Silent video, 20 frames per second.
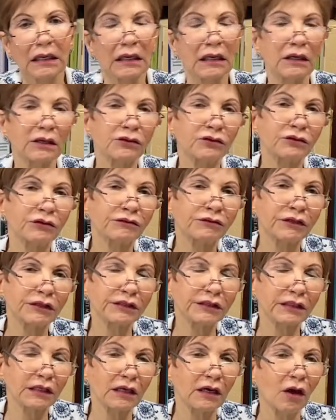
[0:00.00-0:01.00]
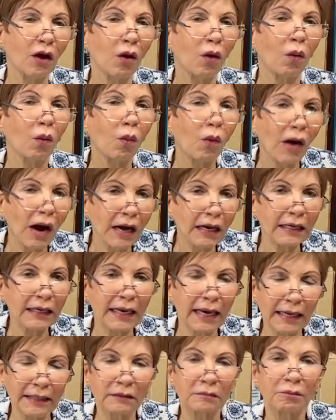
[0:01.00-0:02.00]
University. Why
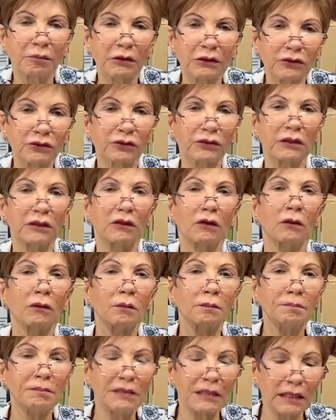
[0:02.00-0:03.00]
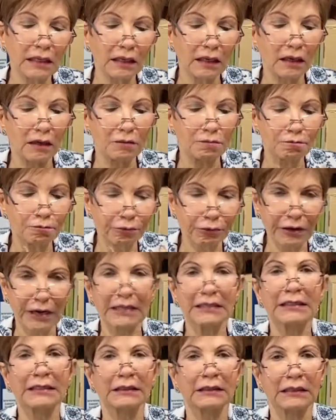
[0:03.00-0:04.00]
can't Puerto Rico be
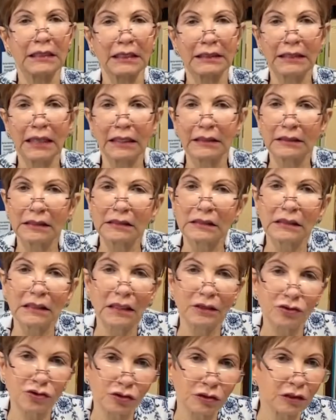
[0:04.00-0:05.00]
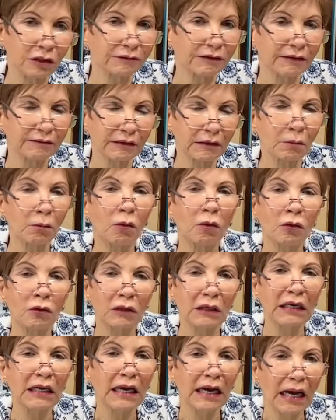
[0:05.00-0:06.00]
present at that discussion of having
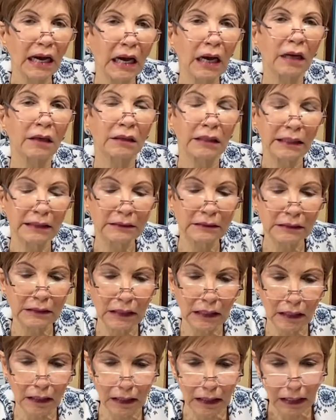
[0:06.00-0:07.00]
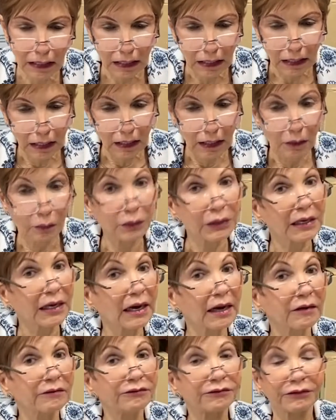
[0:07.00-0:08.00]
more R&D? We
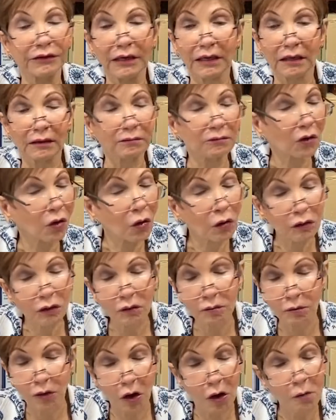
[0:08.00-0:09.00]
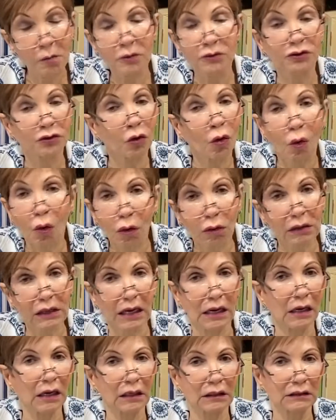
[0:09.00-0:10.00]
have almost all
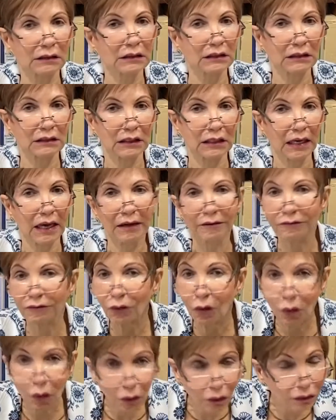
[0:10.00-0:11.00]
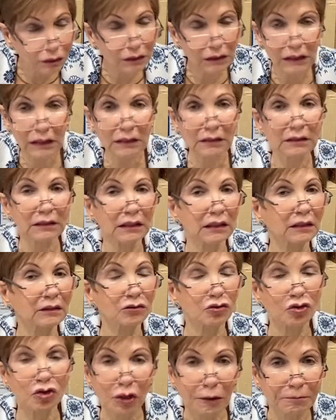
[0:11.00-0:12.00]
cars have all these
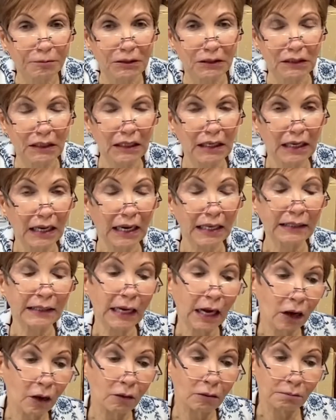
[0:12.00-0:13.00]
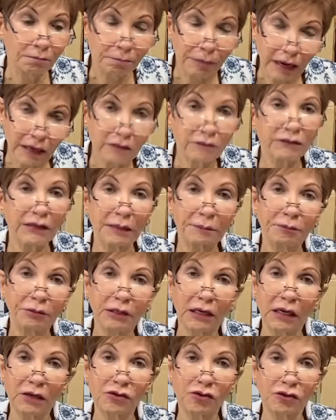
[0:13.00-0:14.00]
chips, and now part of that
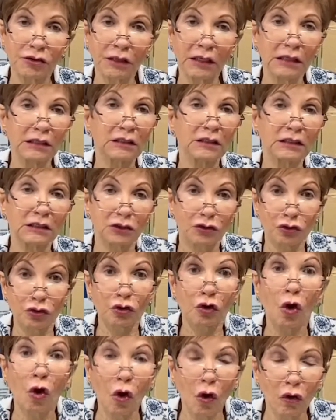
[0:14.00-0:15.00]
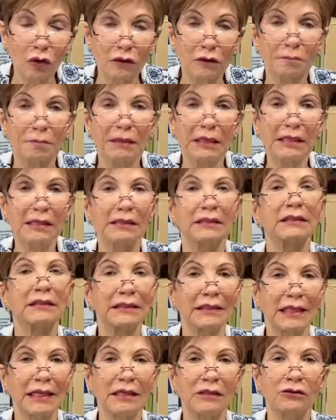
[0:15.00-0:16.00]
production is stalled because
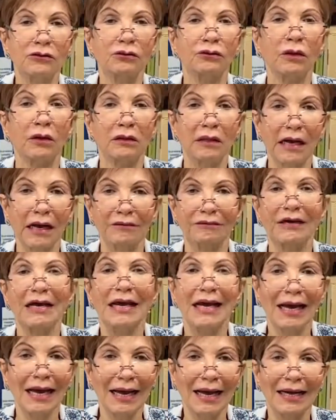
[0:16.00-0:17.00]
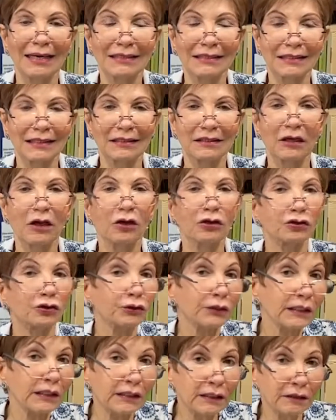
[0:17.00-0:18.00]
they do not have access to
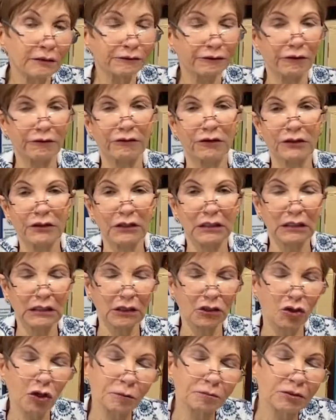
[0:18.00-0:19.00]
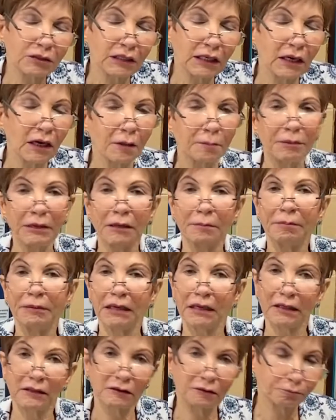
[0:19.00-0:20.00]
enough of these chips, be it
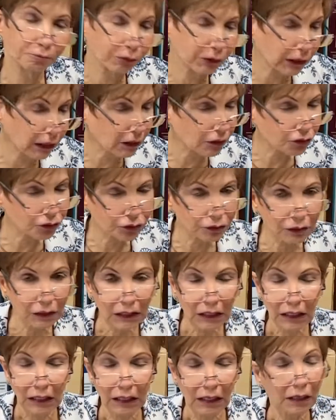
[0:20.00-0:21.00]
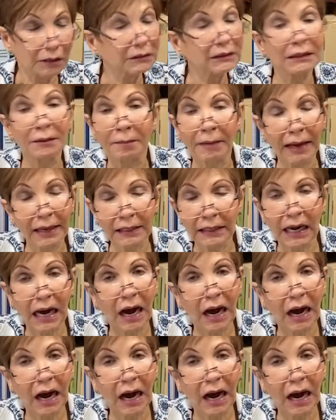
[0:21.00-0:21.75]
because production demand